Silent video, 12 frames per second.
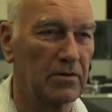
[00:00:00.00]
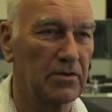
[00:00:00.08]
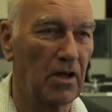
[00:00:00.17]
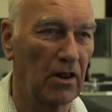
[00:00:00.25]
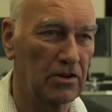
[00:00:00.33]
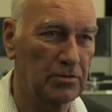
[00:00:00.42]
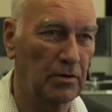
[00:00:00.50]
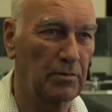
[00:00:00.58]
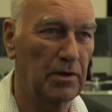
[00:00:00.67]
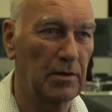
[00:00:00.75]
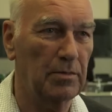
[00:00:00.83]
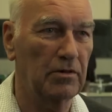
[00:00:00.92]
knowledgeable
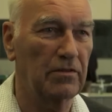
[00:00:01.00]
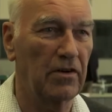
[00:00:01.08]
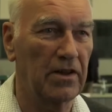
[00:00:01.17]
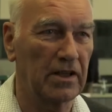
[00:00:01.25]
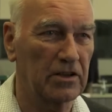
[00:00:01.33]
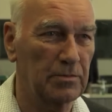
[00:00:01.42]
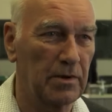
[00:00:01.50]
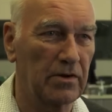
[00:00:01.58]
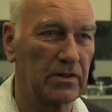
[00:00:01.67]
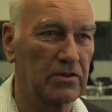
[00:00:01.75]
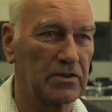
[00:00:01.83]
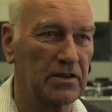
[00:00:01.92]
people, very
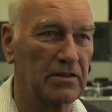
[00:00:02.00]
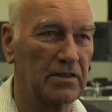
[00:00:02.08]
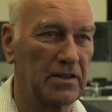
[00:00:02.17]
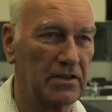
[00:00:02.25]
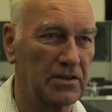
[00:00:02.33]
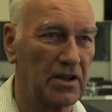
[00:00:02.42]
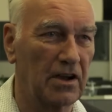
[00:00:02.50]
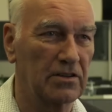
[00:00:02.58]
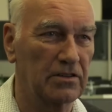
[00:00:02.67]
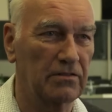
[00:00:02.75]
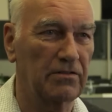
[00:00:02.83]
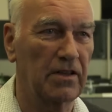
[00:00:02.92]
experienced in these
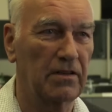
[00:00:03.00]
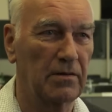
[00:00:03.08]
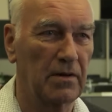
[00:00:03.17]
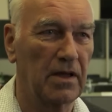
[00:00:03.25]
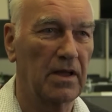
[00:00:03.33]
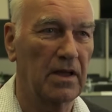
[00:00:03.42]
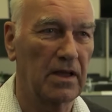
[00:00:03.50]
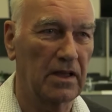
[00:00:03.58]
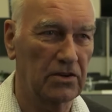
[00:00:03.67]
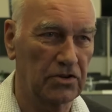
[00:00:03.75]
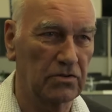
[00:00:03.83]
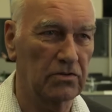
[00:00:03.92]
kinds of
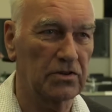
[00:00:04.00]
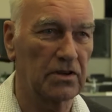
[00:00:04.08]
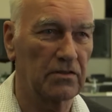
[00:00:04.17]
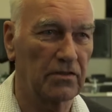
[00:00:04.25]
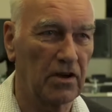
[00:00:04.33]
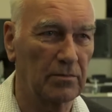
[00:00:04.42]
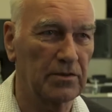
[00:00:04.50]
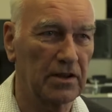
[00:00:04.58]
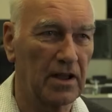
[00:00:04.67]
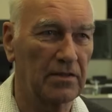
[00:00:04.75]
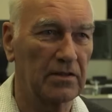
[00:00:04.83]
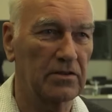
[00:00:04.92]
issues, that have come
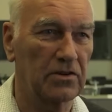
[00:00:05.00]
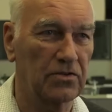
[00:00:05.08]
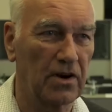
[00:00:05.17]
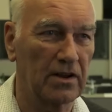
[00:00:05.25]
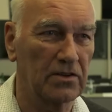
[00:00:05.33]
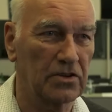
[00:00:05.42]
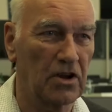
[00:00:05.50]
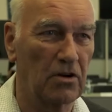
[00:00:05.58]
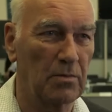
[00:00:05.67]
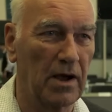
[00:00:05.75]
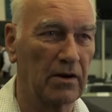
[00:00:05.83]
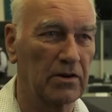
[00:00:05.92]
together to try and
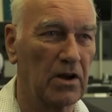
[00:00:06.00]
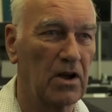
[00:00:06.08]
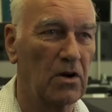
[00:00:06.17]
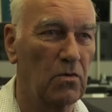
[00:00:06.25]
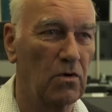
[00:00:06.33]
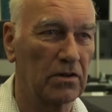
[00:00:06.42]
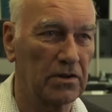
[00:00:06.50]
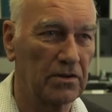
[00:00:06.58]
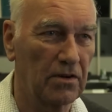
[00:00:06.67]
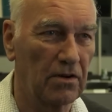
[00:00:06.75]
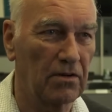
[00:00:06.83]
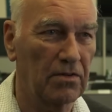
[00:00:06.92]
scope out what
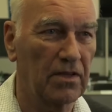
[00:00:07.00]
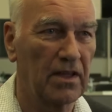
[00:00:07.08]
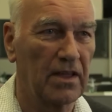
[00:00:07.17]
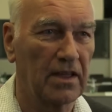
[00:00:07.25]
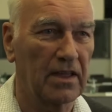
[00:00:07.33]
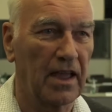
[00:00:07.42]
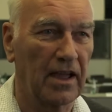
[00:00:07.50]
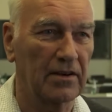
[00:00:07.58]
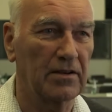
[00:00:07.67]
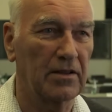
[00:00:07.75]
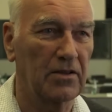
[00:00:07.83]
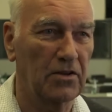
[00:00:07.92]
on earth
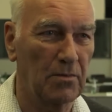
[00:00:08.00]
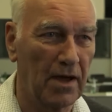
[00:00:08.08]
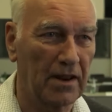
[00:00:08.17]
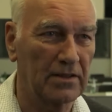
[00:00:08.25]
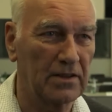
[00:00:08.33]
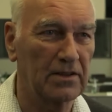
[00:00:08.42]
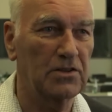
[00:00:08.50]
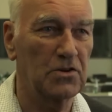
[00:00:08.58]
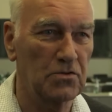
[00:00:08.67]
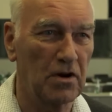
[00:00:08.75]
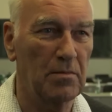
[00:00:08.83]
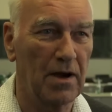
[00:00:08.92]
can humanity
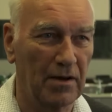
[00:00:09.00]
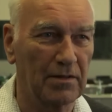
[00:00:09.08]
do about